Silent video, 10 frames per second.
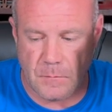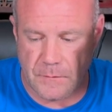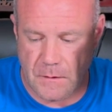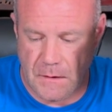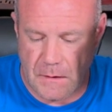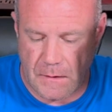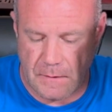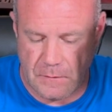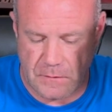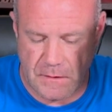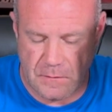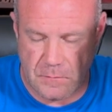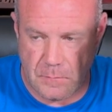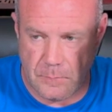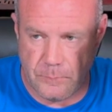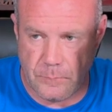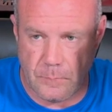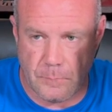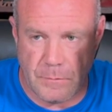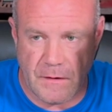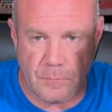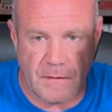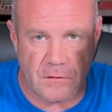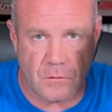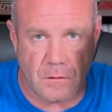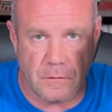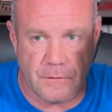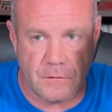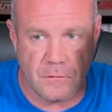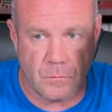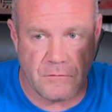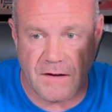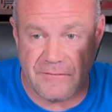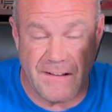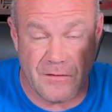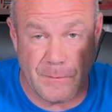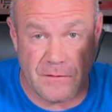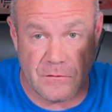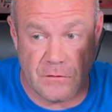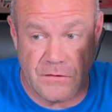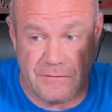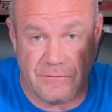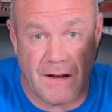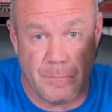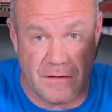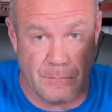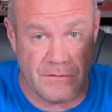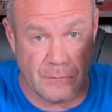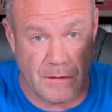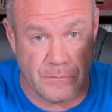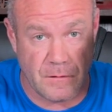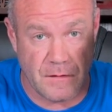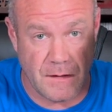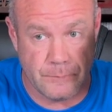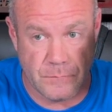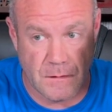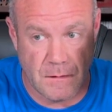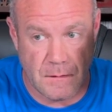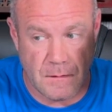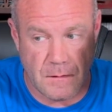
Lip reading: bench max started off at 225. Now he's benching 275, but he's missing reps all the time. Just because you're not making all